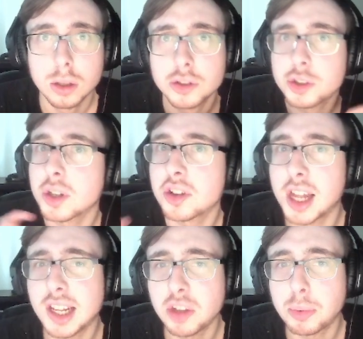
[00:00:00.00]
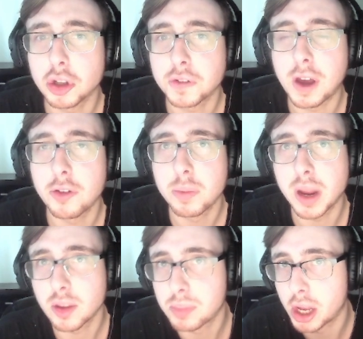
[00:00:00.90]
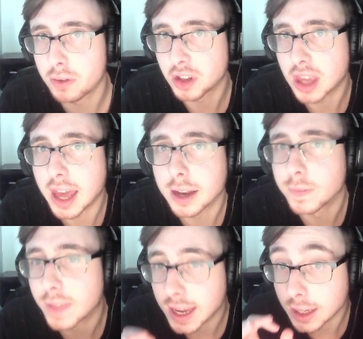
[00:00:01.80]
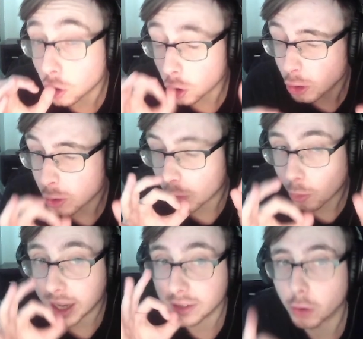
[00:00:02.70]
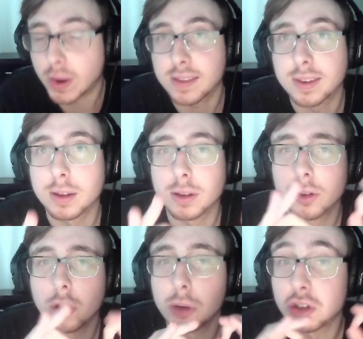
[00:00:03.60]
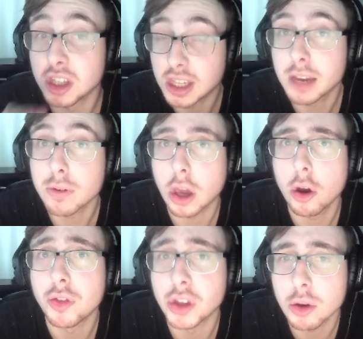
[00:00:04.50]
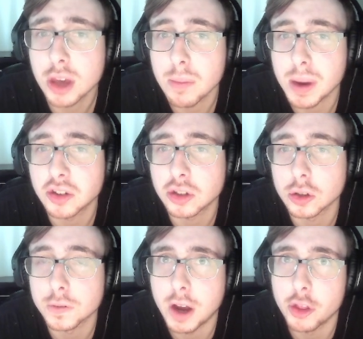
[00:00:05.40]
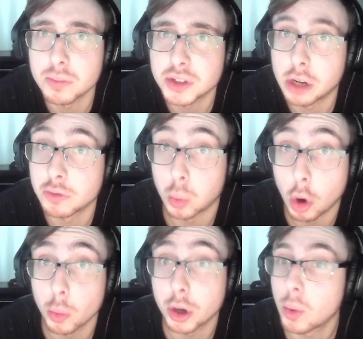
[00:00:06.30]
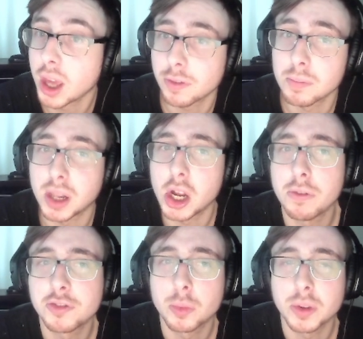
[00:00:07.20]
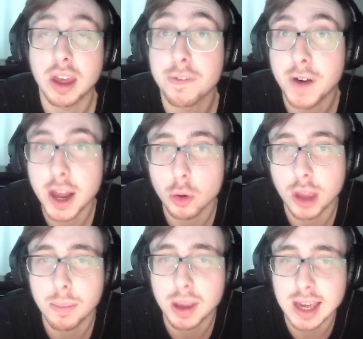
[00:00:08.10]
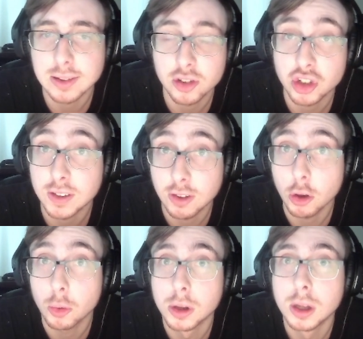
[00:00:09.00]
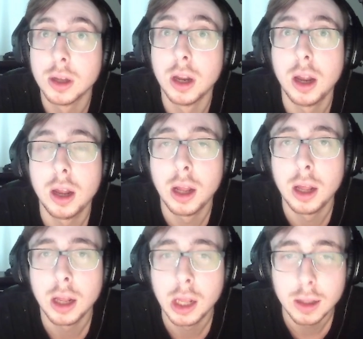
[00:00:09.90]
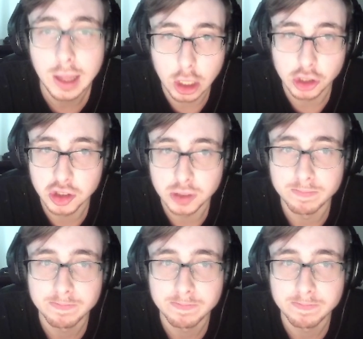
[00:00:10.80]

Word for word: So Excel Esports failed to make the playoffs again. They couldn't quite do it. Almost a year ago, the UK-based org found themselves one win away from playoffs with their final game against G2. They lost.